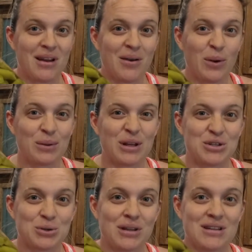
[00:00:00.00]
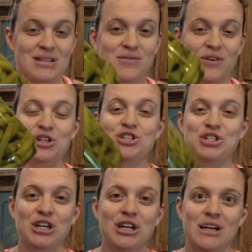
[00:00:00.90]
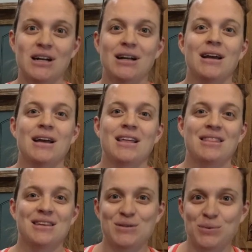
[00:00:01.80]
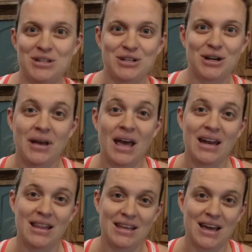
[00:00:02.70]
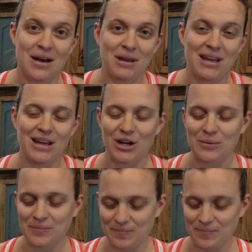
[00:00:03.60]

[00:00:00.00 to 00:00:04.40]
We will enjoy this for sure this winter and in the coming year.